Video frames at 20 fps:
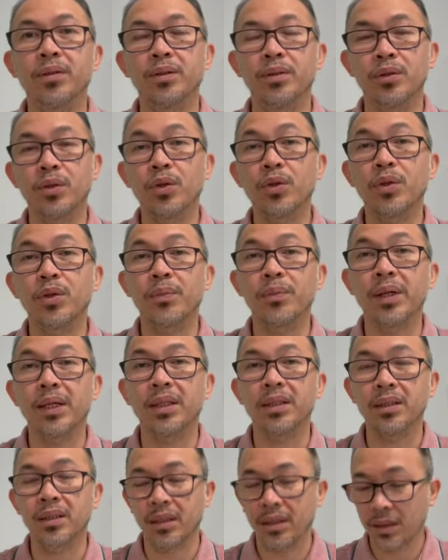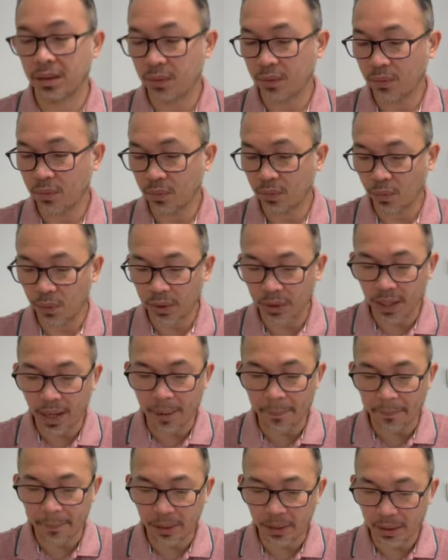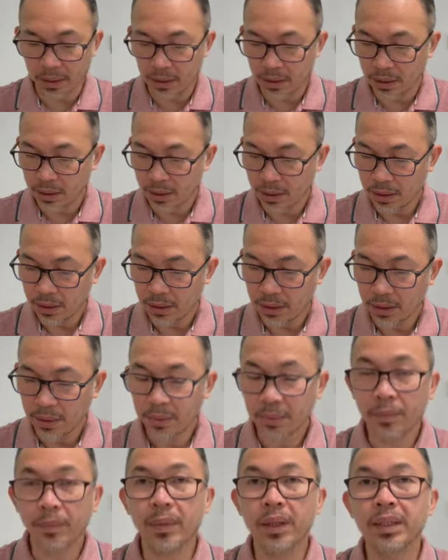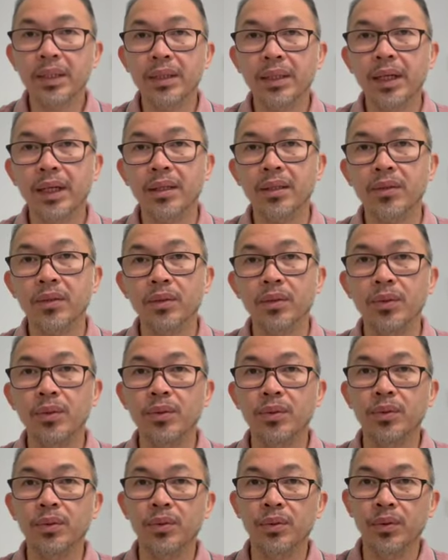document what happened. Must not do.